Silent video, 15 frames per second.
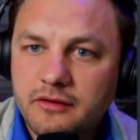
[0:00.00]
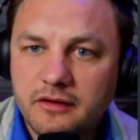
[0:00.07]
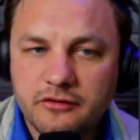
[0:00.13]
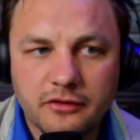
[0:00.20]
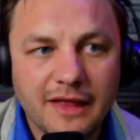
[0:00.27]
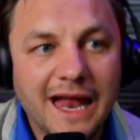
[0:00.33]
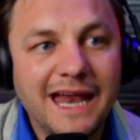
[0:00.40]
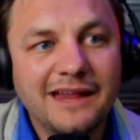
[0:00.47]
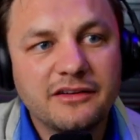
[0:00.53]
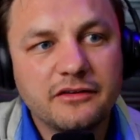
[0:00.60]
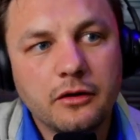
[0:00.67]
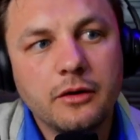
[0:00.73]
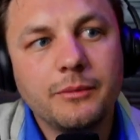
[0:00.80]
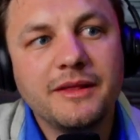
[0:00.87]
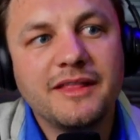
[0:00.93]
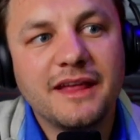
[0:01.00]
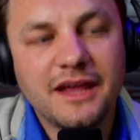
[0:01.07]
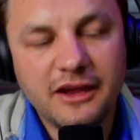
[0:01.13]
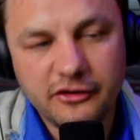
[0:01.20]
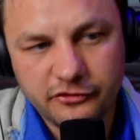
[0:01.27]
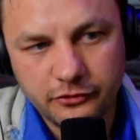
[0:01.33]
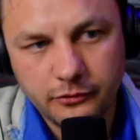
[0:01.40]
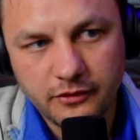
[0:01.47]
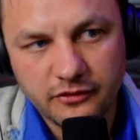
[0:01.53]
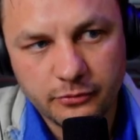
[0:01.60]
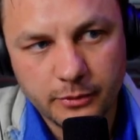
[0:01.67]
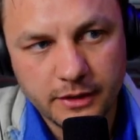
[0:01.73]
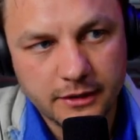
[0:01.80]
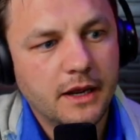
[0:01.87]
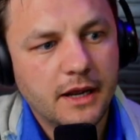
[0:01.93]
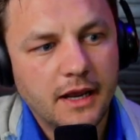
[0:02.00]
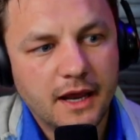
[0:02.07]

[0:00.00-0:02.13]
And so that is going to be the issue this week.